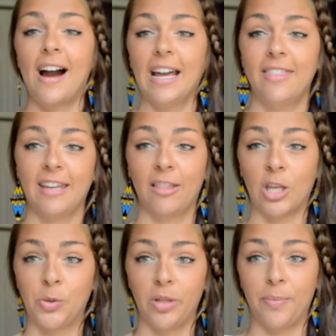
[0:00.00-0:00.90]
I think it
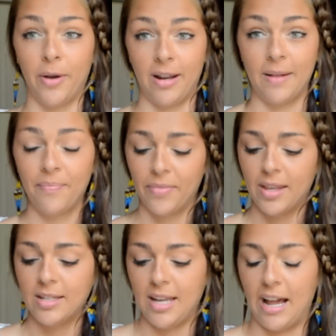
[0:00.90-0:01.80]
looks really pretty
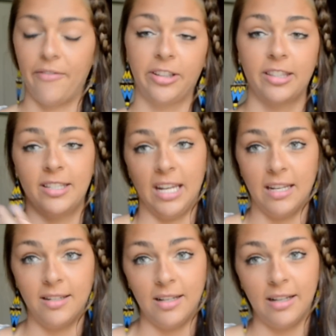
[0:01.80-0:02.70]
to have like the
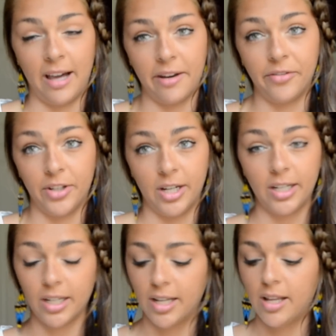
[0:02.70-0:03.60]
dainty kind of look.